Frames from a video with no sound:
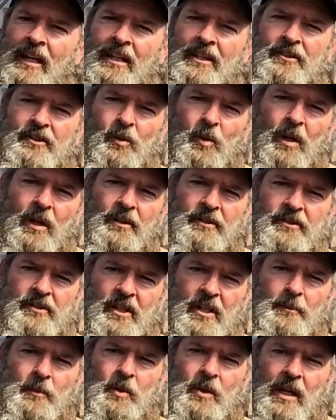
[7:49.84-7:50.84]
So I'll
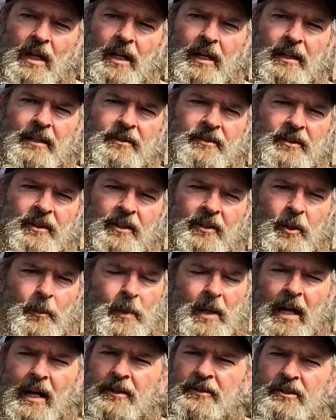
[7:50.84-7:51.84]
summarize the
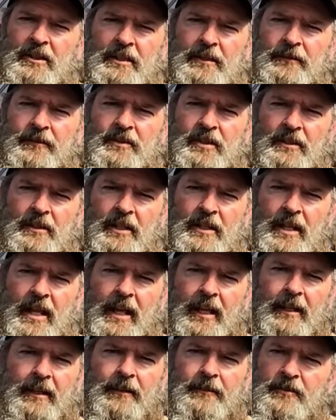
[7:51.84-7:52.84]
positives and the
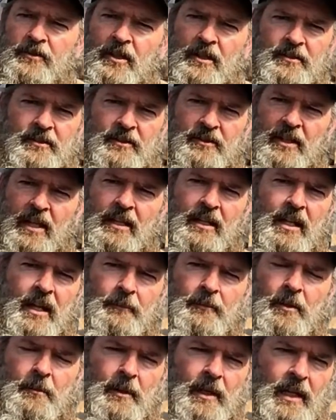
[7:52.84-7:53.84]
negatives just as they
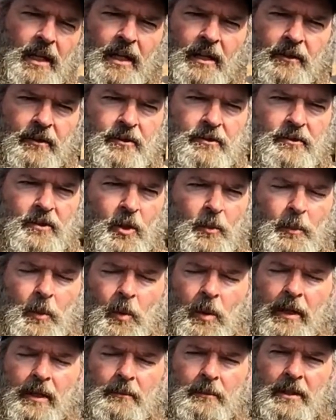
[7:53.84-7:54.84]
come to me. There's no
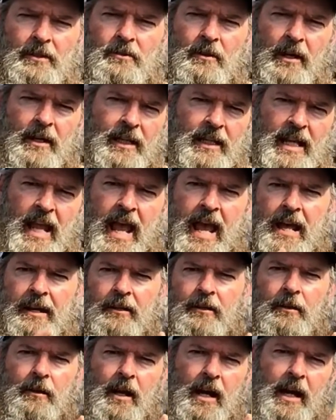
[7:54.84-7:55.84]
point in me trying to
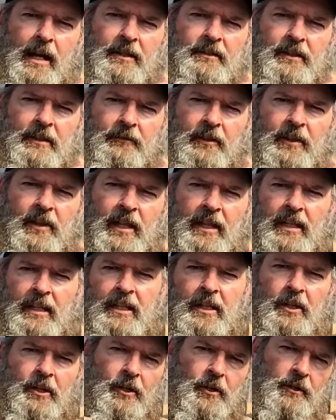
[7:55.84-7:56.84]
categorize everything
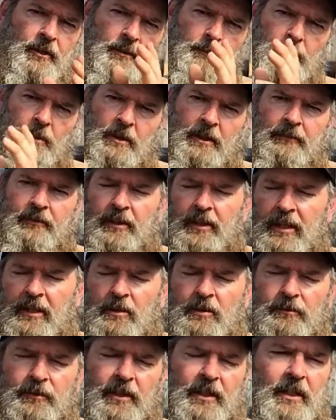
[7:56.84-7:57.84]
here and then put everything
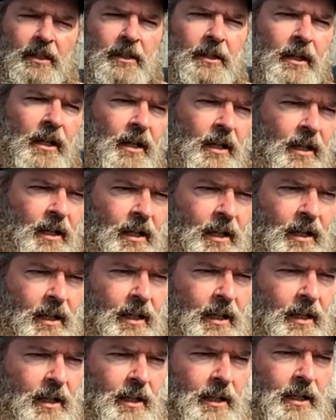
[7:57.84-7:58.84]
over here.
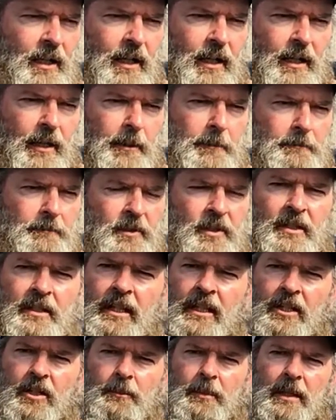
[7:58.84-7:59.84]
You
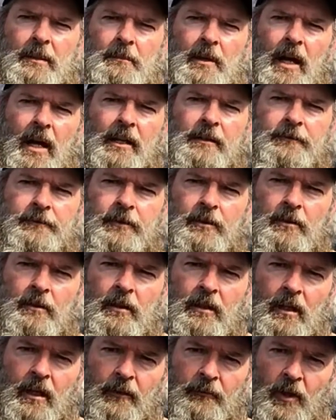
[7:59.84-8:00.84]
need to be mindful
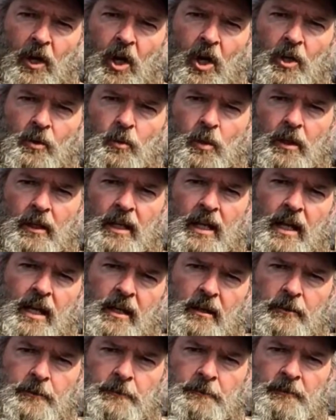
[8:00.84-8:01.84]
of the hardware count.